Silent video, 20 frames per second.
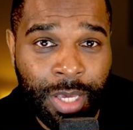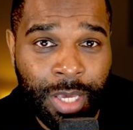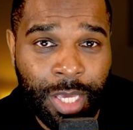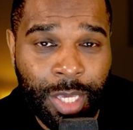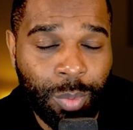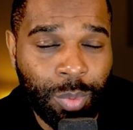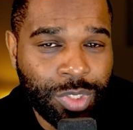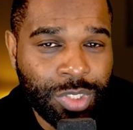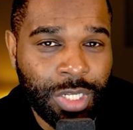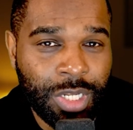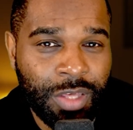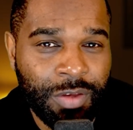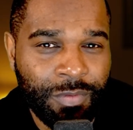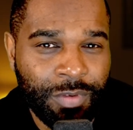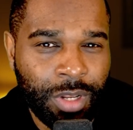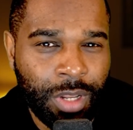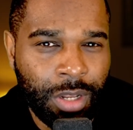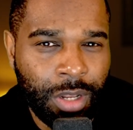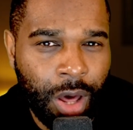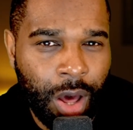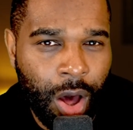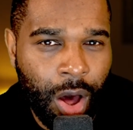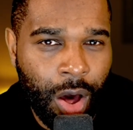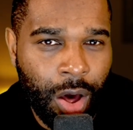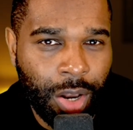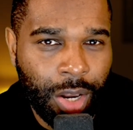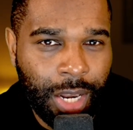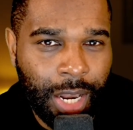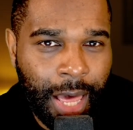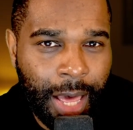He wasn't even on a
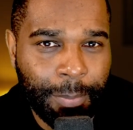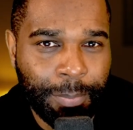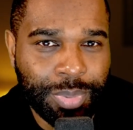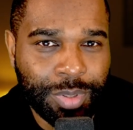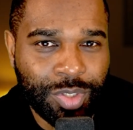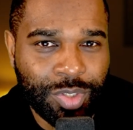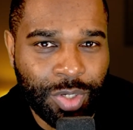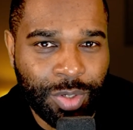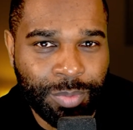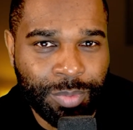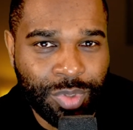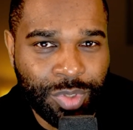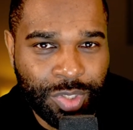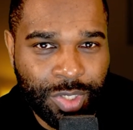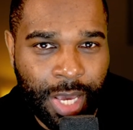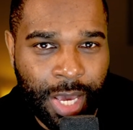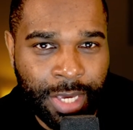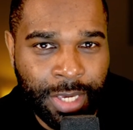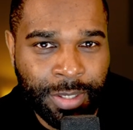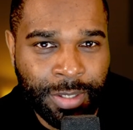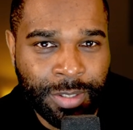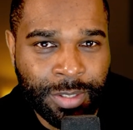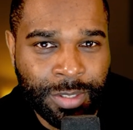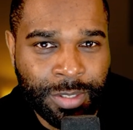hot lap, some say.